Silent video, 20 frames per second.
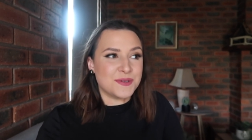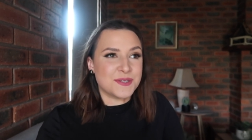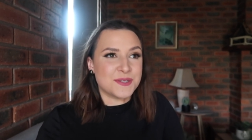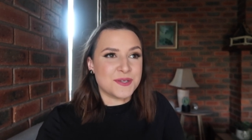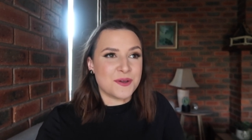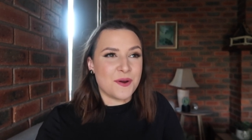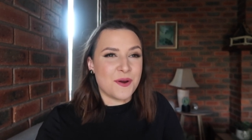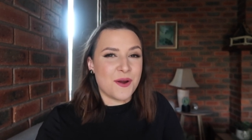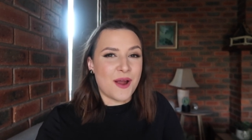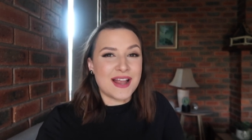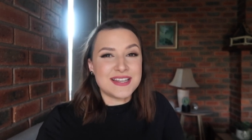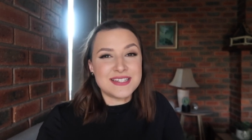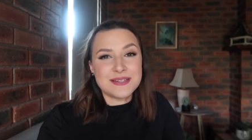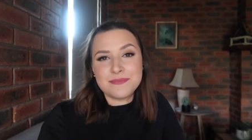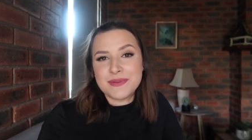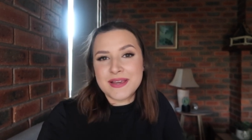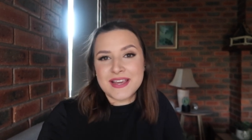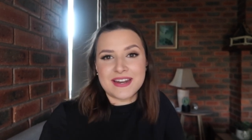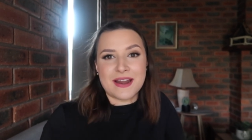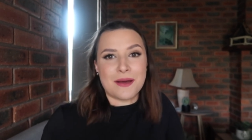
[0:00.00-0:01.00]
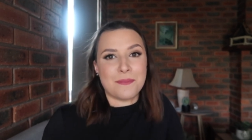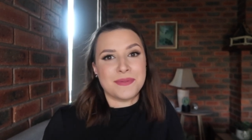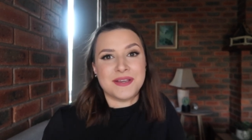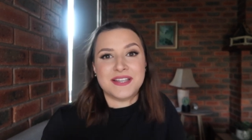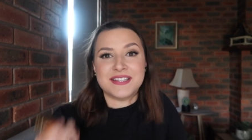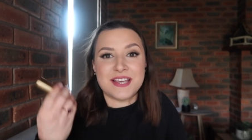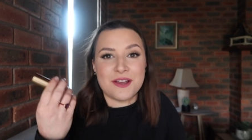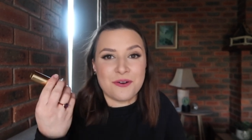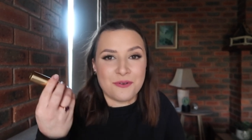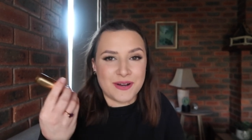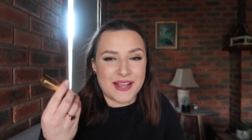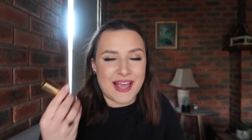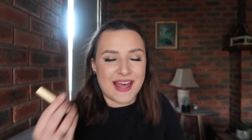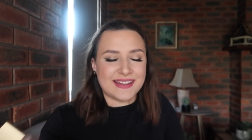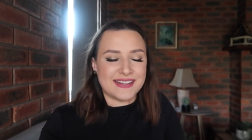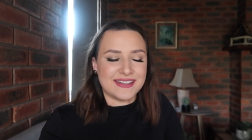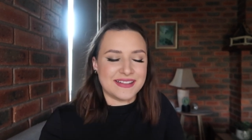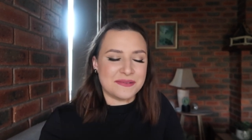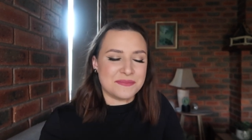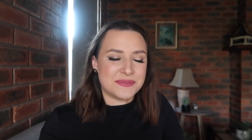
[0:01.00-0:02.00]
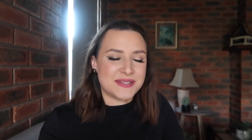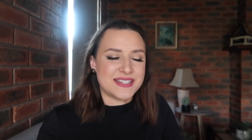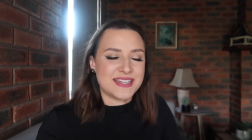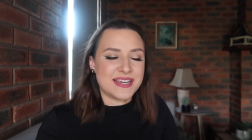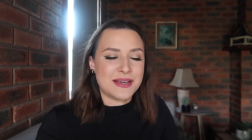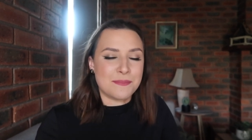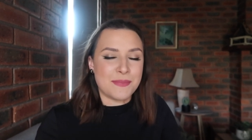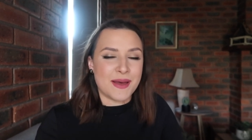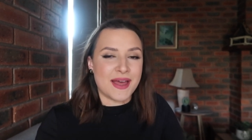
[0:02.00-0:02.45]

so I didn't pick it up because I already had the lipstick,